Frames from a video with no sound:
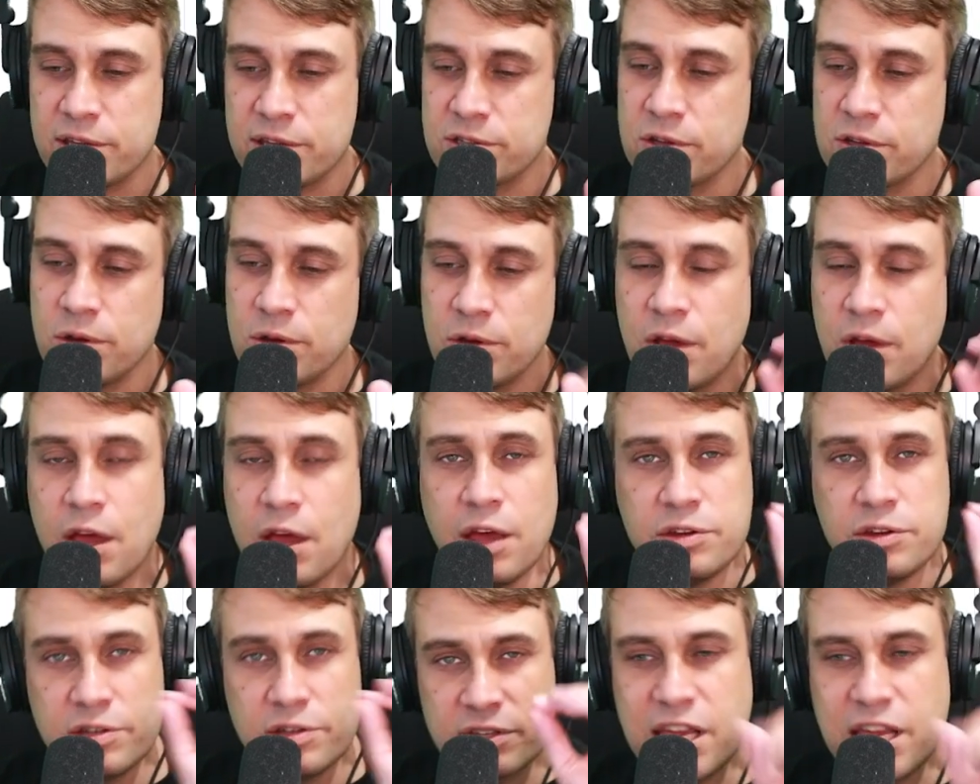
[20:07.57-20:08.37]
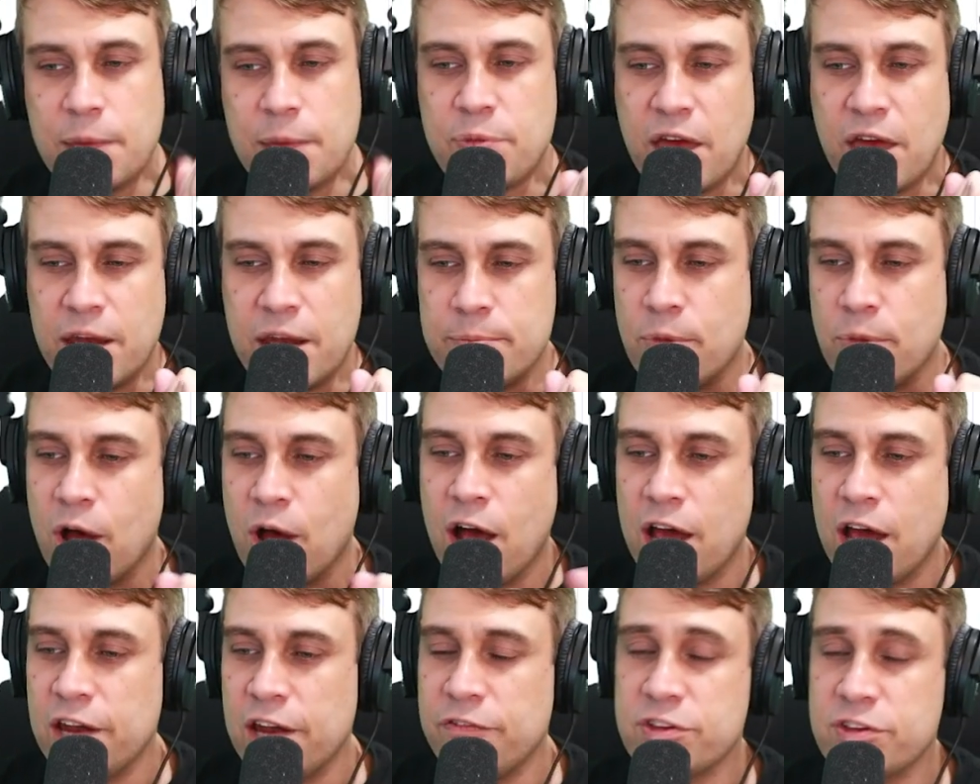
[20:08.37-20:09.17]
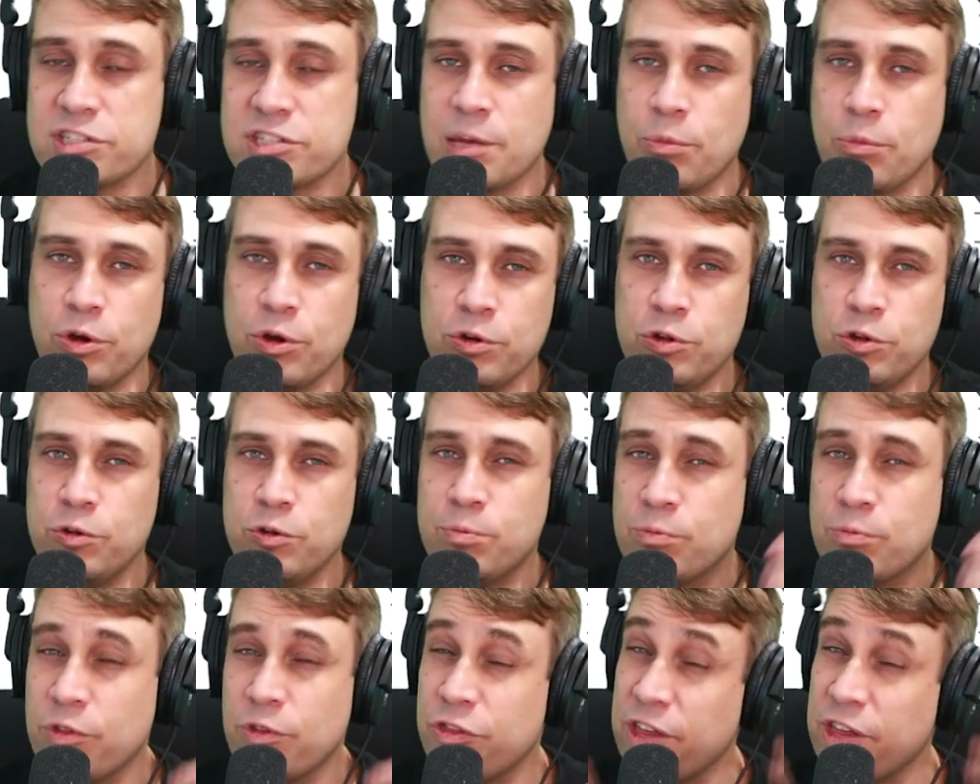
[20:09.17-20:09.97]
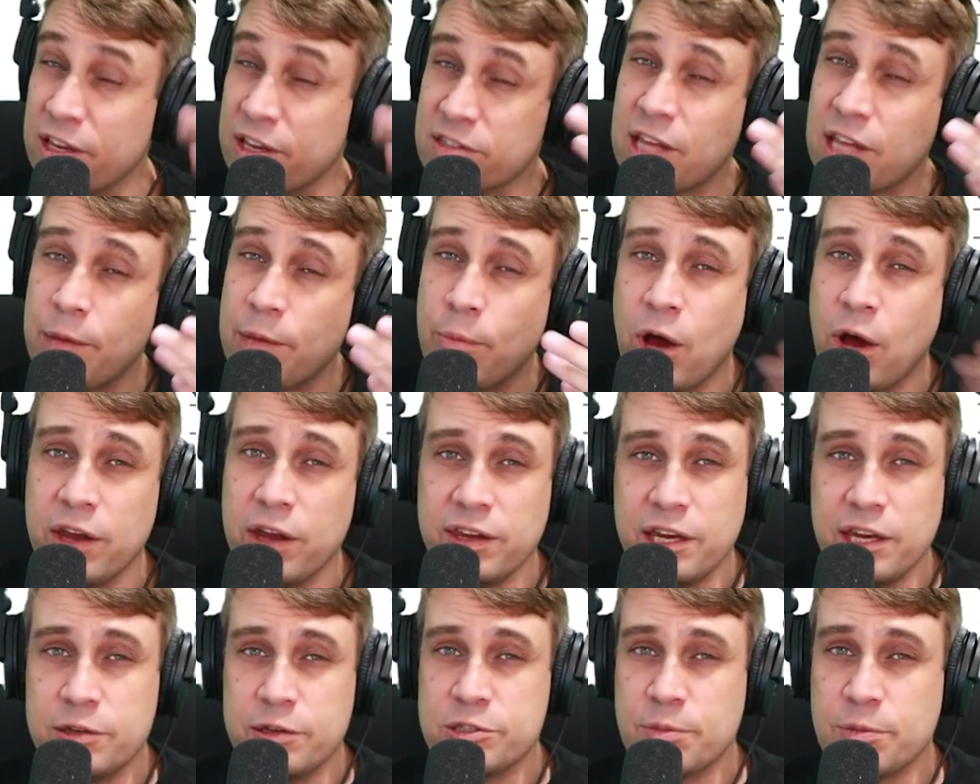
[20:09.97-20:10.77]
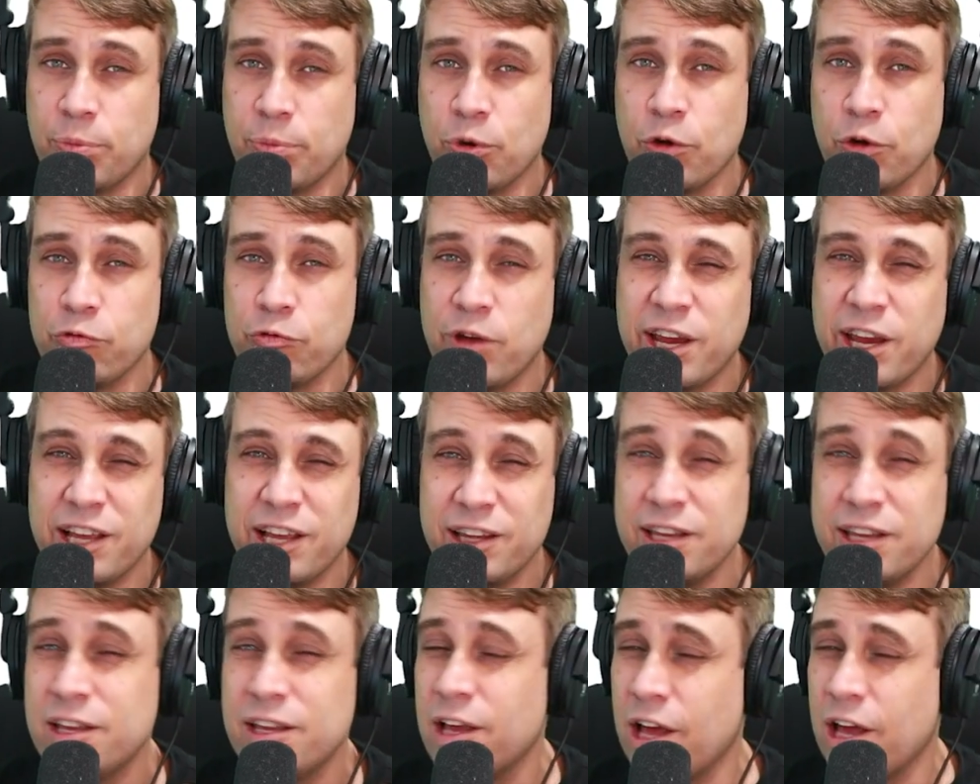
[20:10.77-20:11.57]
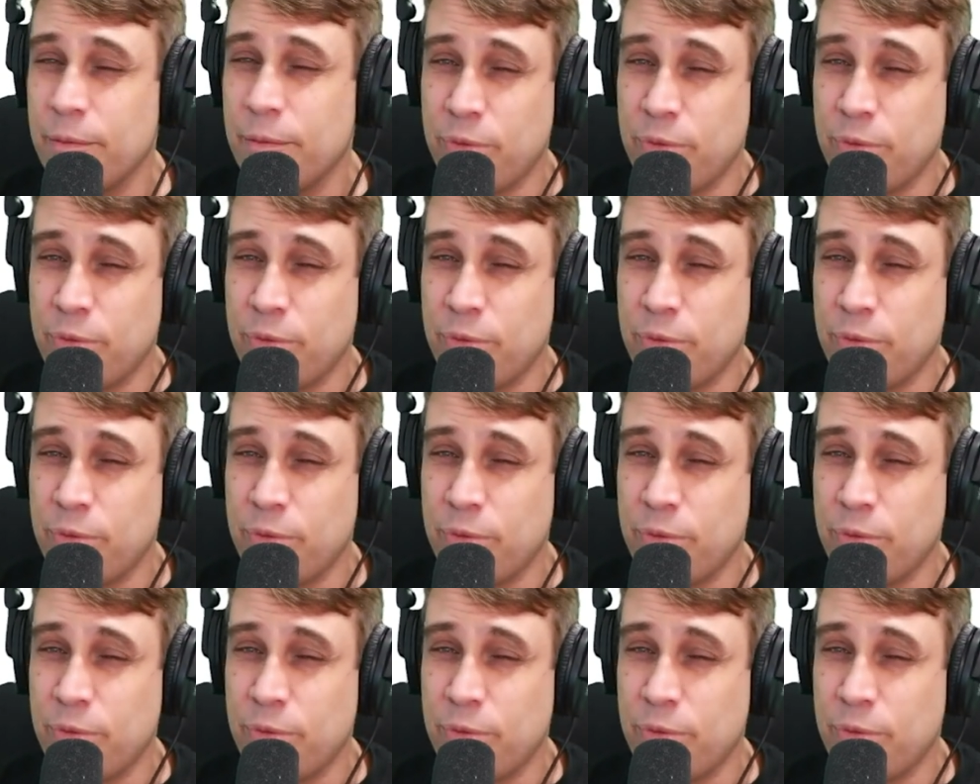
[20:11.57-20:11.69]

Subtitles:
So just keep that in mind if you're someone who thinks they might need support regularly.